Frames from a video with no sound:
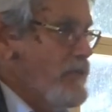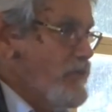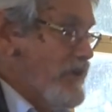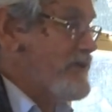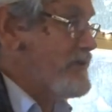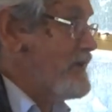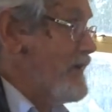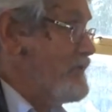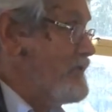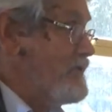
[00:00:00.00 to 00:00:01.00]
with
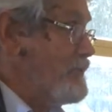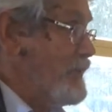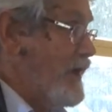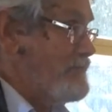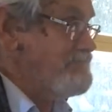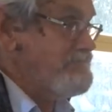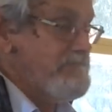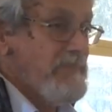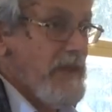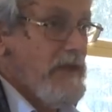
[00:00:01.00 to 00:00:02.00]
Davidson's plum.
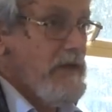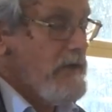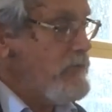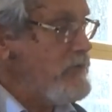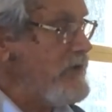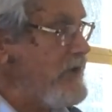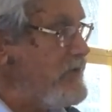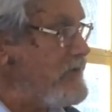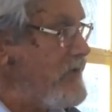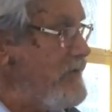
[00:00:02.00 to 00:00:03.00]
Would
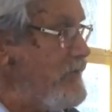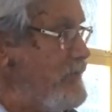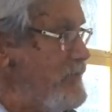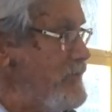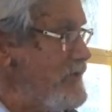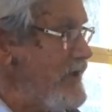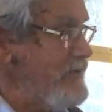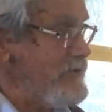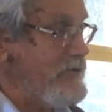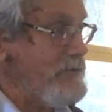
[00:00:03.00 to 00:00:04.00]

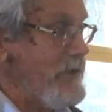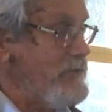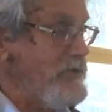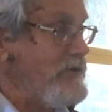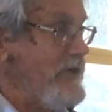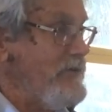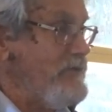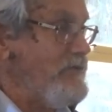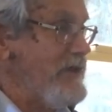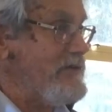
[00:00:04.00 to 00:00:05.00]
Davidson's plum also have
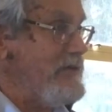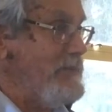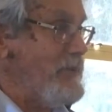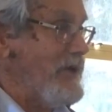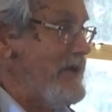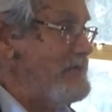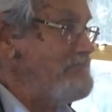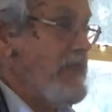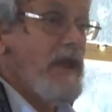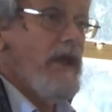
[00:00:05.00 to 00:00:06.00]
effects in the brain?
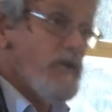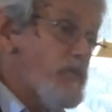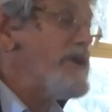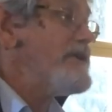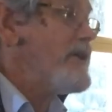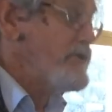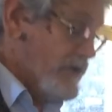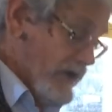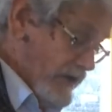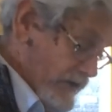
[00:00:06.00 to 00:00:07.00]
We
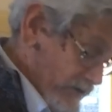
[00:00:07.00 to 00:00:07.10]
don't know.